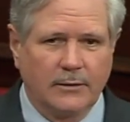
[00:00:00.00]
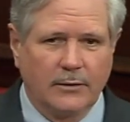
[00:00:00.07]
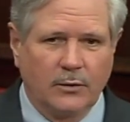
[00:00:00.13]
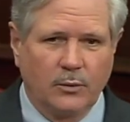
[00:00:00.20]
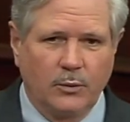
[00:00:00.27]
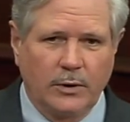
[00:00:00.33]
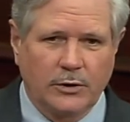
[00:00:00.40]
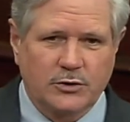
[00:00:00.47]

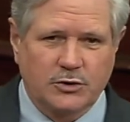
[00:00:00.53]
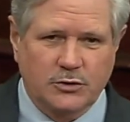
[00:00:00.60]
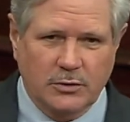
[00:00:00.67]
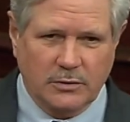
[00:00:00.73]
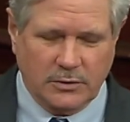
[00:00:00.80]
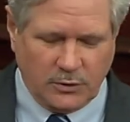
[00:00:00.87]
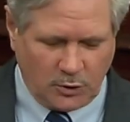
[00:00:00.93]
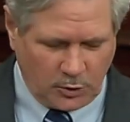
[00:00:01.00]
we are
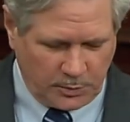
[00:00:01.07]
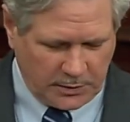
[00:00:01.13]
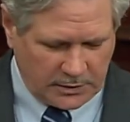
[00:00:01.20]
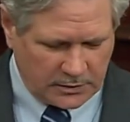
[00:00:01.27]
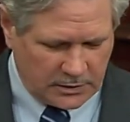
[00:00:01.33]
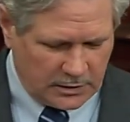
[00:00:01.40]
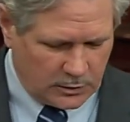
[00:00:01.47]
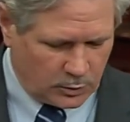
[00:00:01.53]
certainly hoping
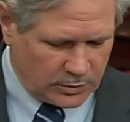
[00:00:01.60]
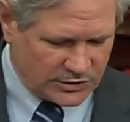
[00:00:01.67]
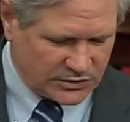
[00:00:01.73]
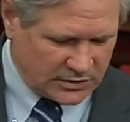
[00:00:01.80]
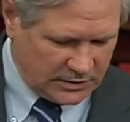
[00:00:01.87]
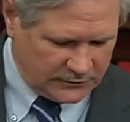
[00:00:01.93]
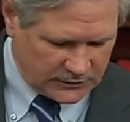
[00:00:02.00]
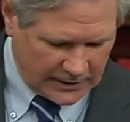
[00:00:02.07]
that it
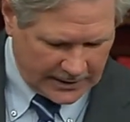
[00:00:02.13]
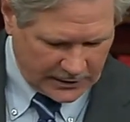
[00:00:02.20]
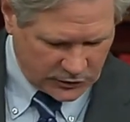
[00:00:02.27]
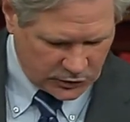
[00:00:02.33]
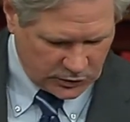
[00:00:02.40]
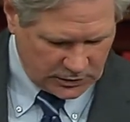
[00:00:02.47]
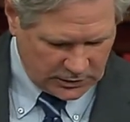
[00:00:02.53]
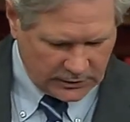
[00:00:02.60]
receives
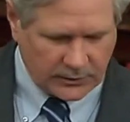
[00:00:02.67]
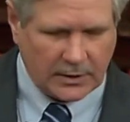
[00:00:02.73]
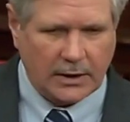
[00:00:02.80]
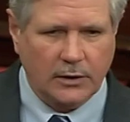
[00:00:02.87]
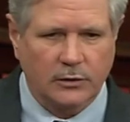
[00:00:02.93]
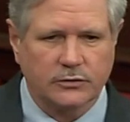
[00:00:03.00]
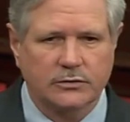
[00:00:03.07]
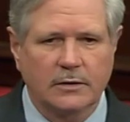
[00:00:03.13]
action in the
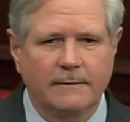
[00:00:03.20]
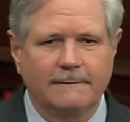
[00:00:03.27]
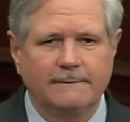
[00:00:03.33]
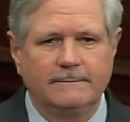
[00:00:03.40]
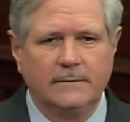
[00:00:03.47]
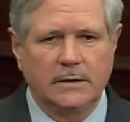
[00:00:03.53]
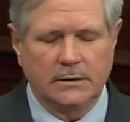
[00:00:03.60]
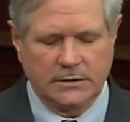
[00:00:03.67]
House
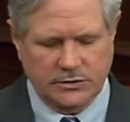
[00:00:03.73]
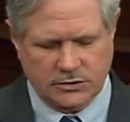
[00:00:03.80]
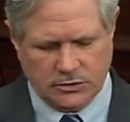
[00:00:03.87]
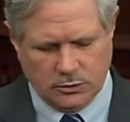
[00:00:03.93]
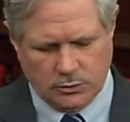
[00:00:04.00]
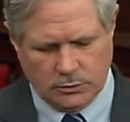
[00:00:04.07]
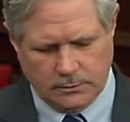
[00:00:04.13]
very soon.